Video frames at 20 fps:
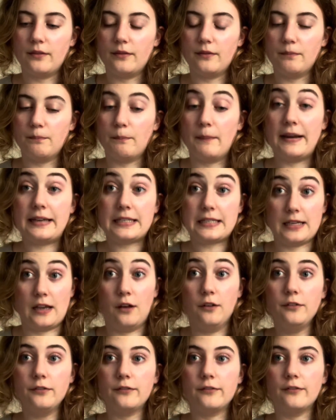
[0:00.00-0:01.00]

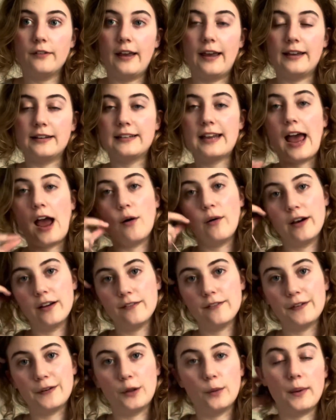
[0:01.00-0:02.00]
myself and how I
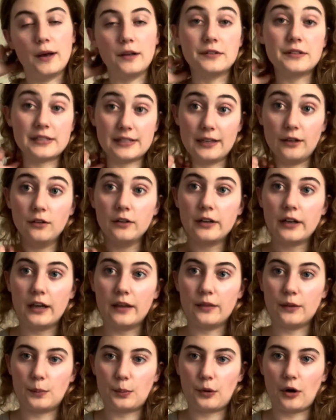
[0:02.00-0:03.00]
feel about silk
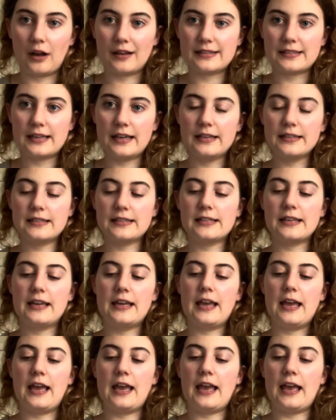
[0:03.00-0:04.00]
in the process.
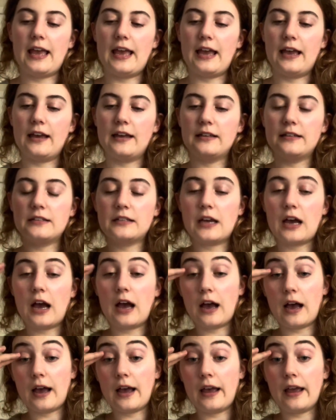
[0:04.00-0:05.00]
And
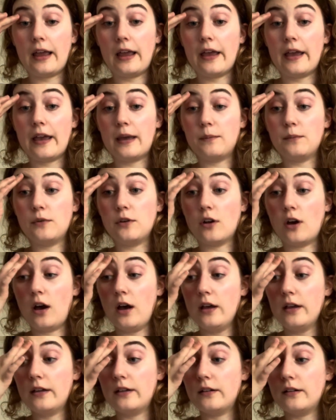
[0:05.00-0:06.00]
I
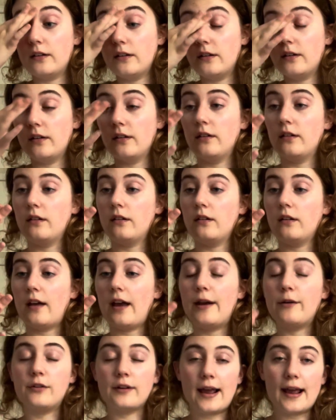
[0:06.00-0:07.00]

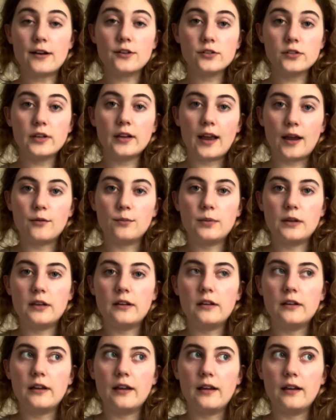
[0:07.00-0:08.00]
would
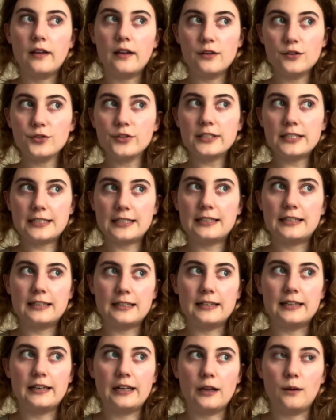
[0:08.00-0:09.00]
be interested
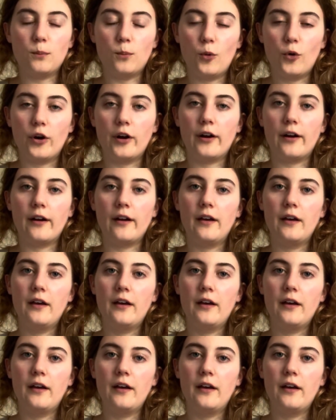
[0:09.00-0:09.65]
in knitting more